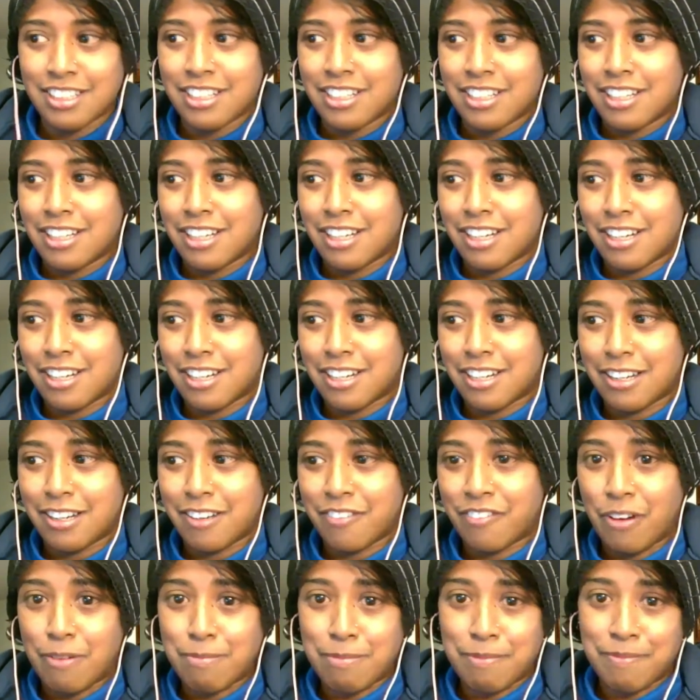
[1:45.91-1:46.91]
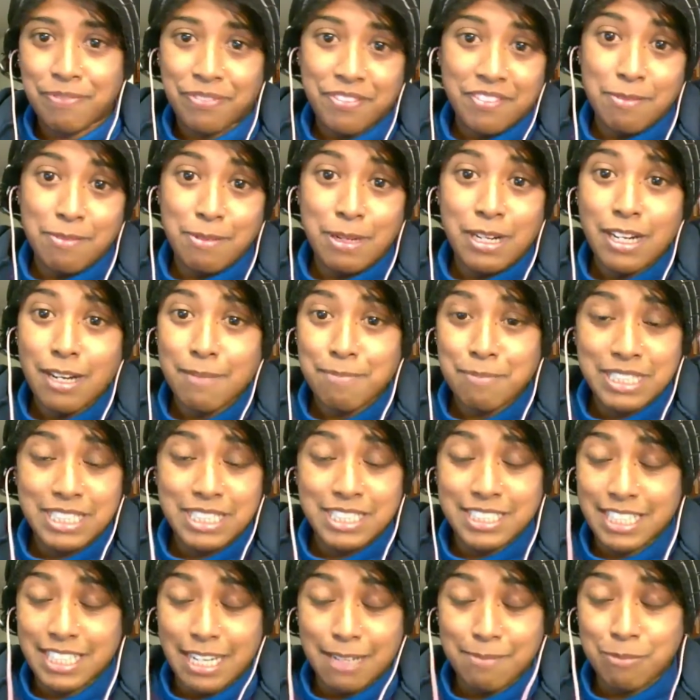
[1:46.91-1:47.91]
Yeah. Uh, from from a company
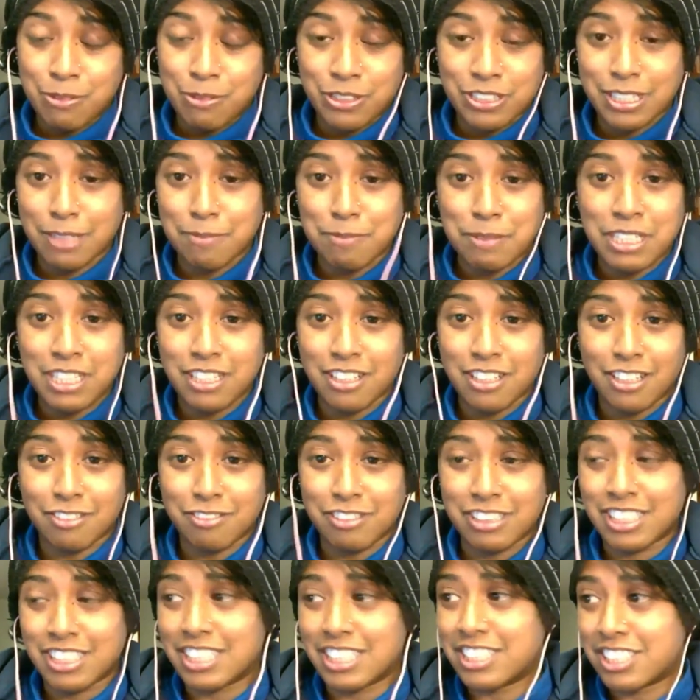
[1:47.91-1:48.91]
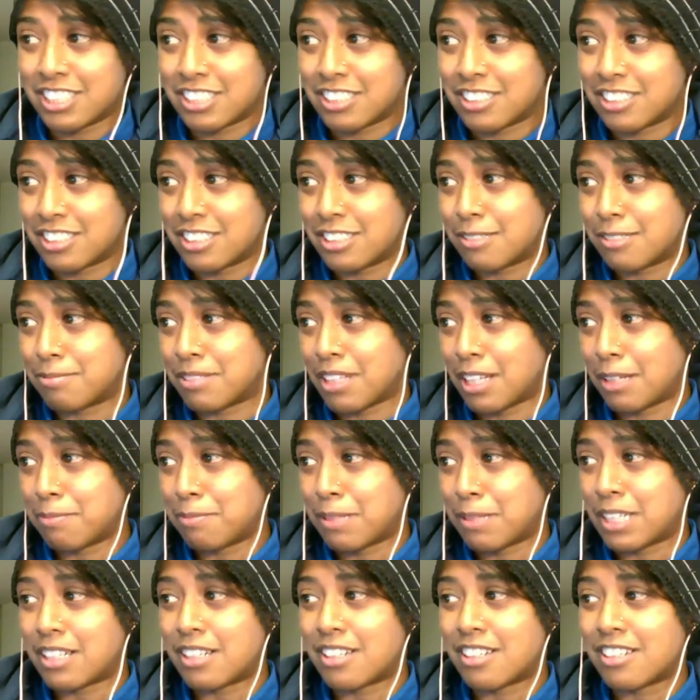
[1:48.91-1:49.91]
standpoint, the P R relationship
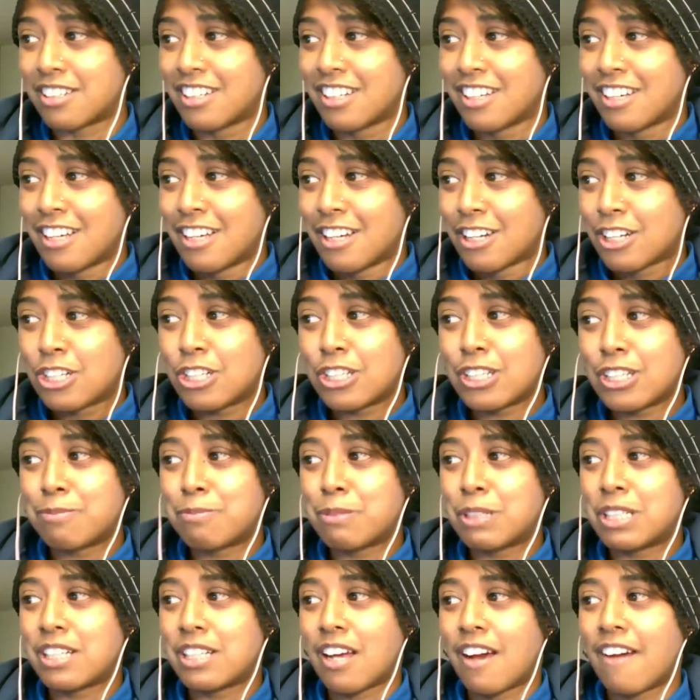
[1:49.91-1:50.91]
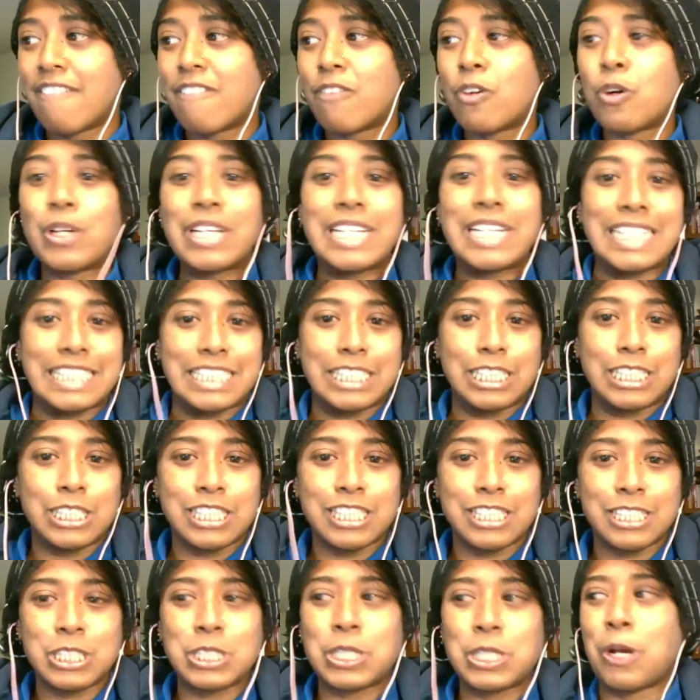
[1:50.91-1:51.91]
nightmare could have been avoided in
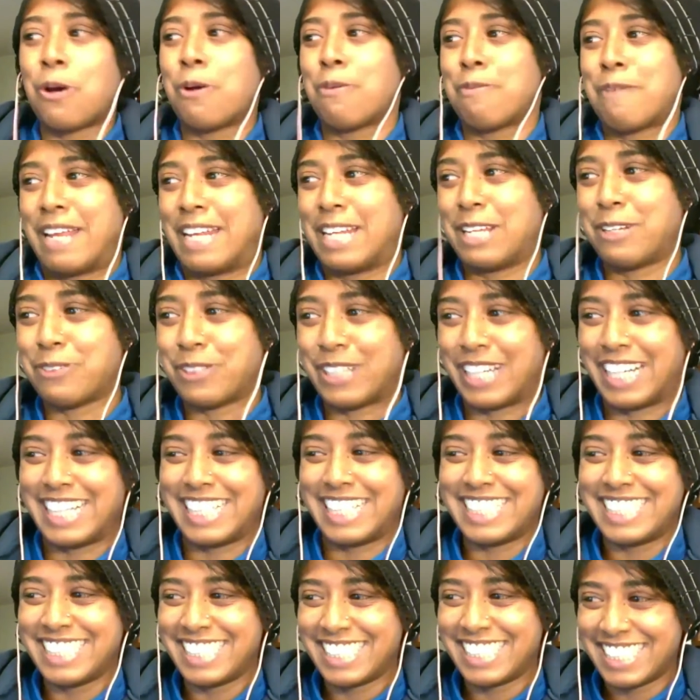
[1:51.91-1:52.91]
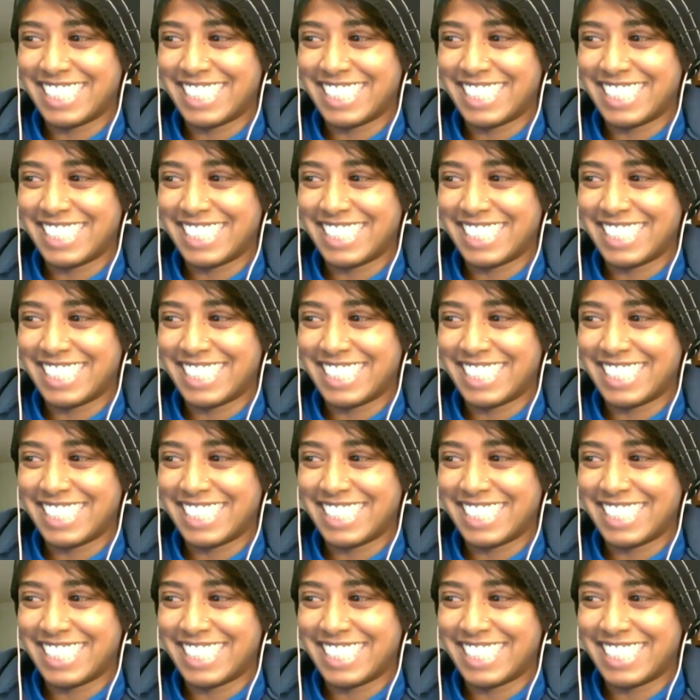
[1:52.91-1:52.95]
so many ways.